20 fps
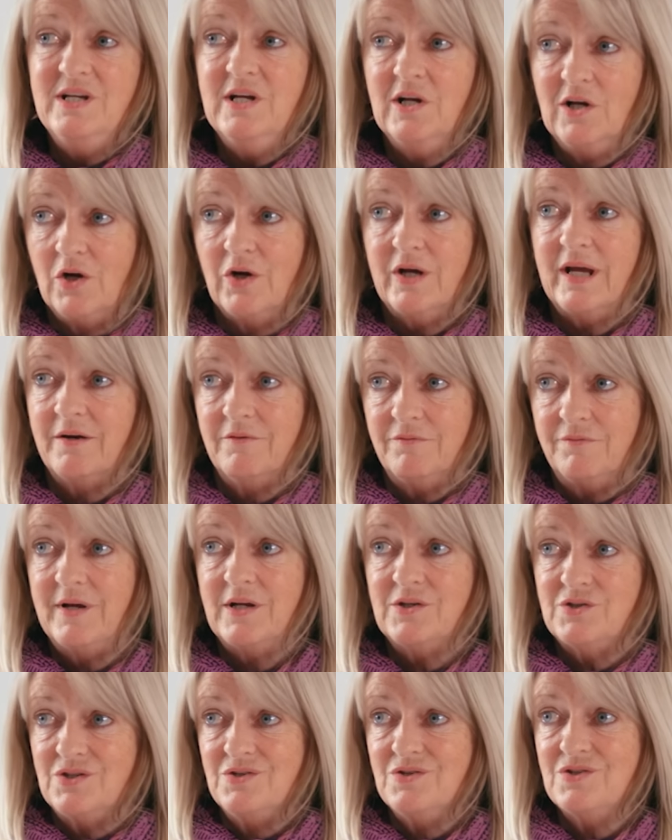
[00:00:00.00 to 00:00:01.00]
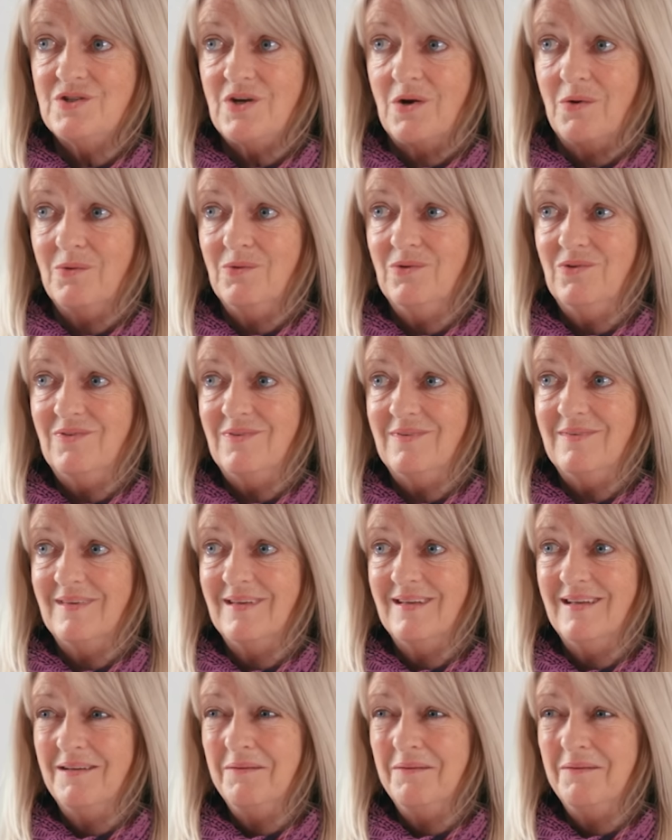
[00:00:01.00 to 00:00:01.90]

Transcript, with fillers: when you look at fashion shows,